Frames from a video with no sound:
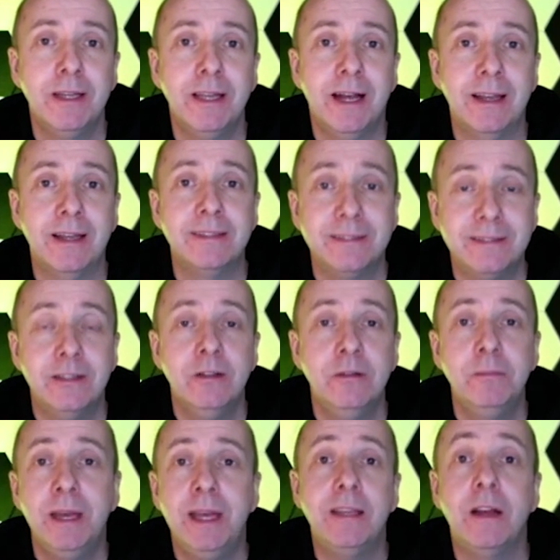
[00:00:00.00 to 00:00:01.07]
and I still
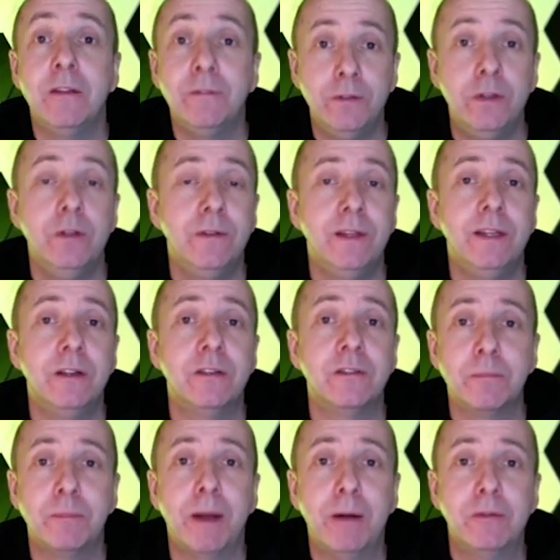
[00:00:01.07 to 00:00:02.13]
made a few videos
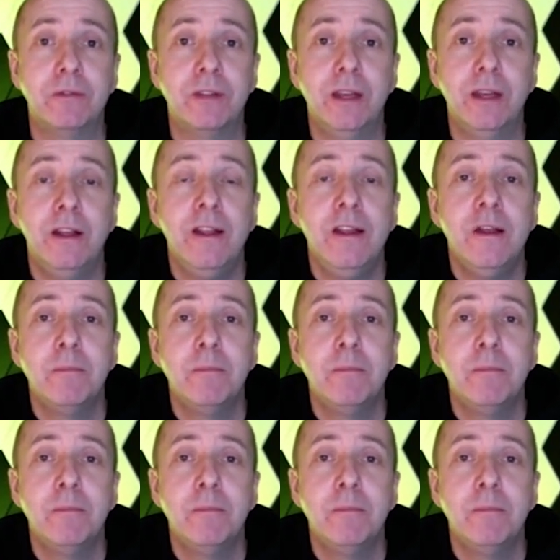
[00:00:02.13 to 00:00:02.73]
about it,